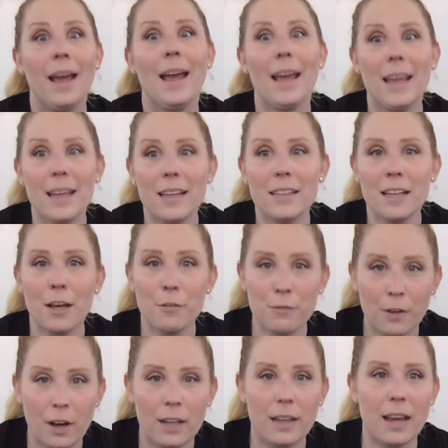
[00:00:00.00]
and have
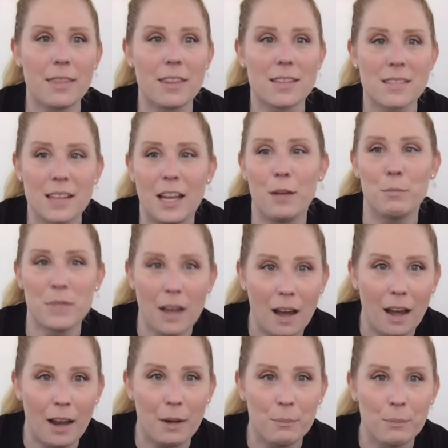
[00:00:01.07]
fun at the same time.